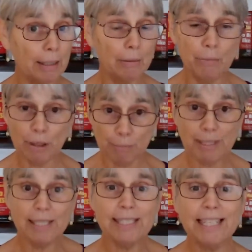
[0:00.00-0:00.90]
with
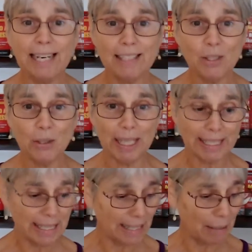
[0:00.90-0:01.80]
business cards,
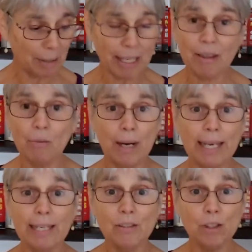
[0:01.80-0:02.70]
collecting them. Another way
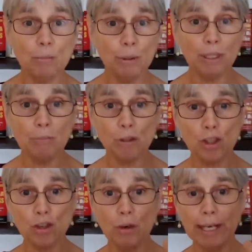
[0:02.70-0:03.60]
is to put them
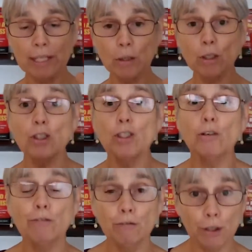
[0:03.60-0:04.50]
straight onto
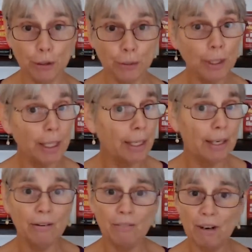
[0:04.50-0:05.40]
your phone
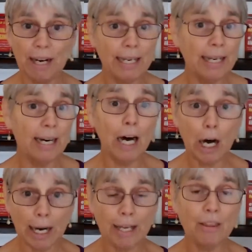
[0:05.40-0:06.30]
via
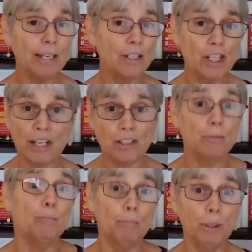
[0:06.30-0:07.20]
either
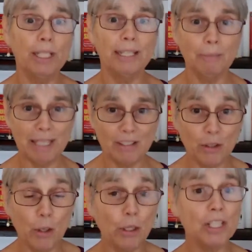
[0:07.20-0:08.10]
just putting them in as a
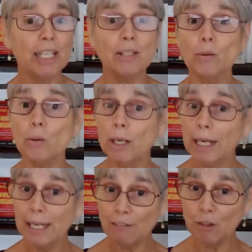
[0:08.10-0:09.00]
contact, or
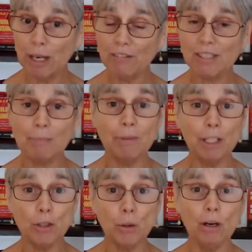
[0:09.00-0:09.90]
if you have
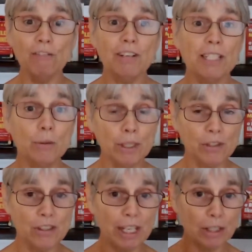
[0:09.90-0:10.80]
something to offer, you can
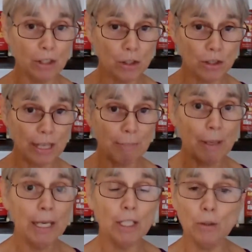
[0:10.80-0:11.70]
send it to them.
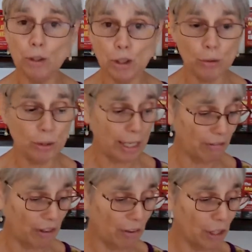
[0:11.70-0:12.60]
You can do that
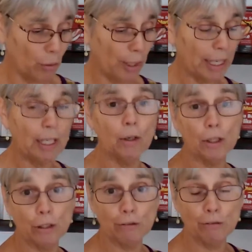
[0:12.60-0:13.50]
very quickly
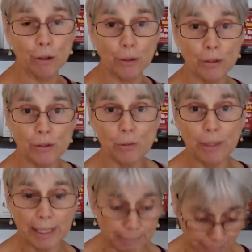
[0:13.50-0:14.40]
on your phone as
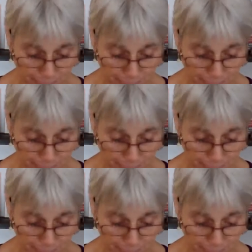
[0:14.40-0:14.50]
well.